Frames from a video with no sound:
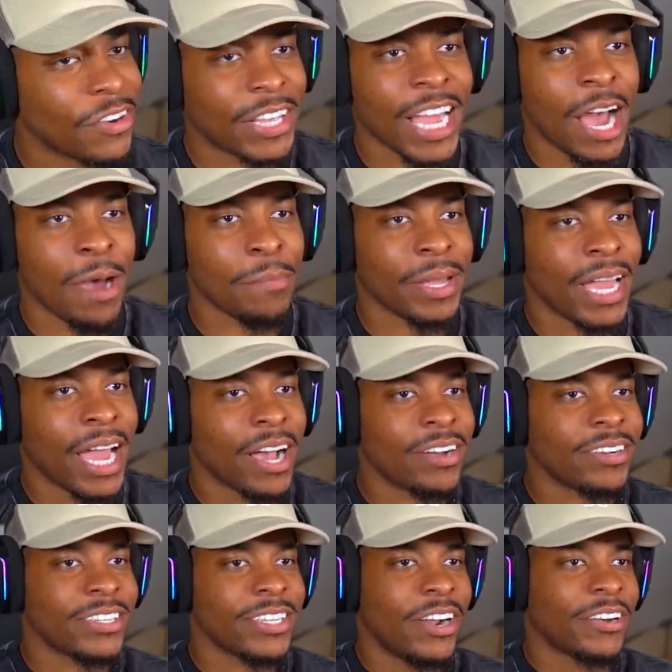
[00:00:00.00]
count me out.
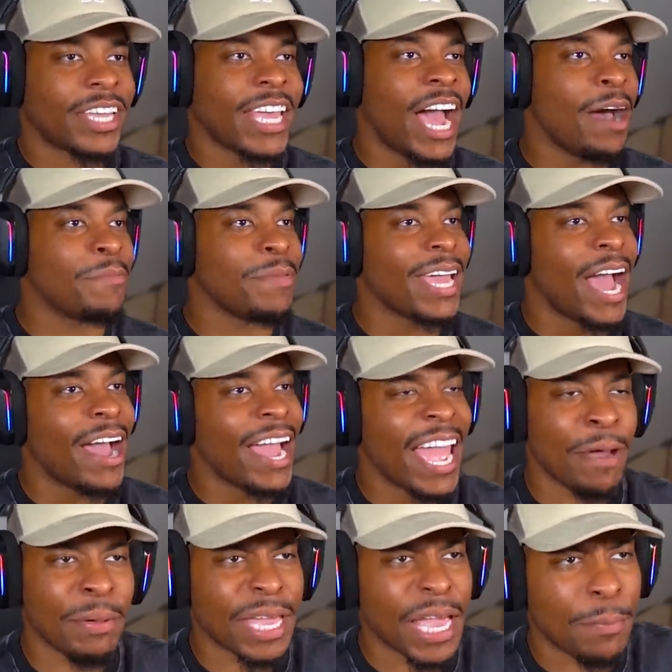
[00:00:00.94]
And
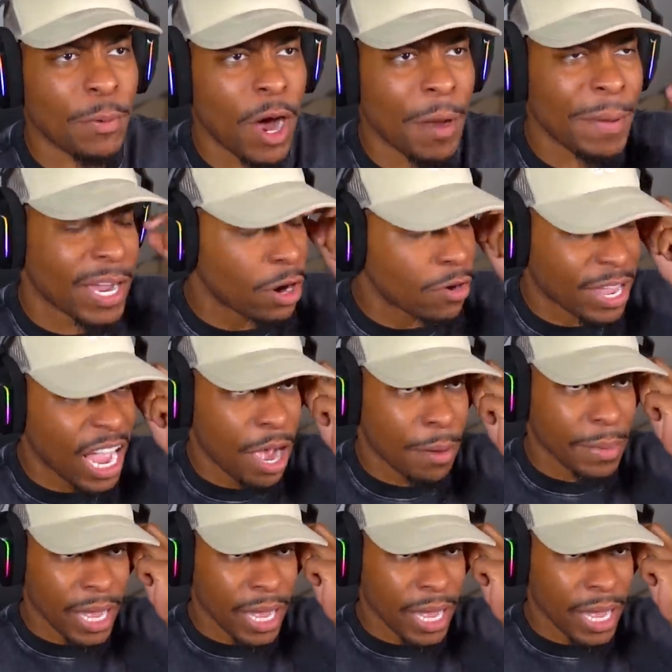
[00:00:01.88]
we get ball back. Don't count me